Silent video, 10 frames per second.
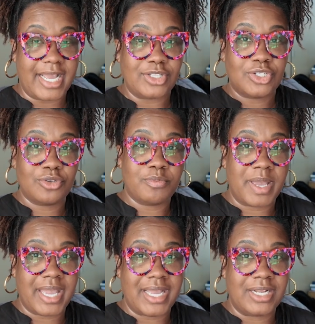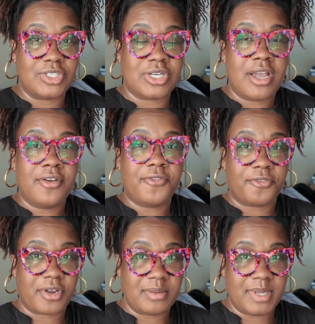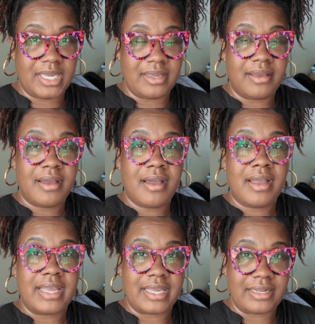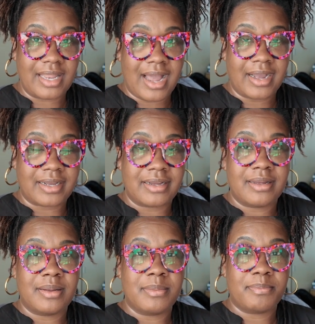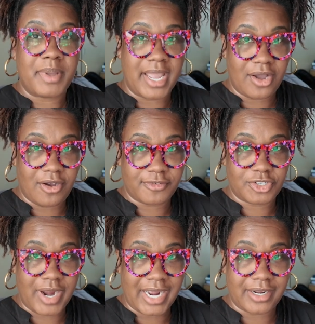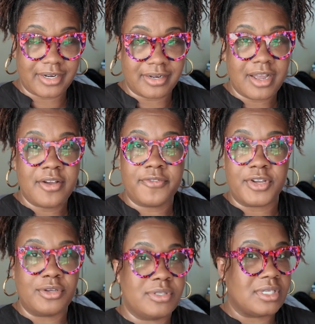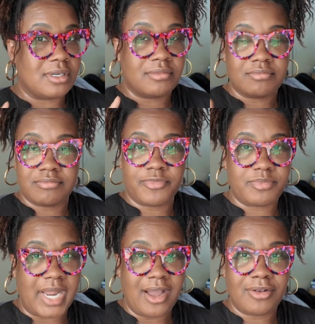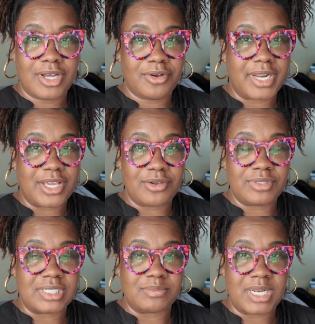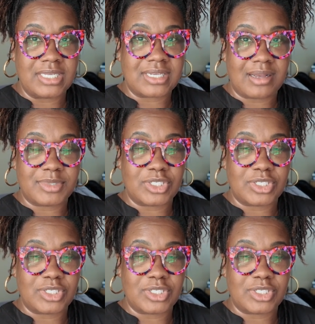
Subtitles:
a 2-page freebie HELOC payoff tracker for you to download and use as many times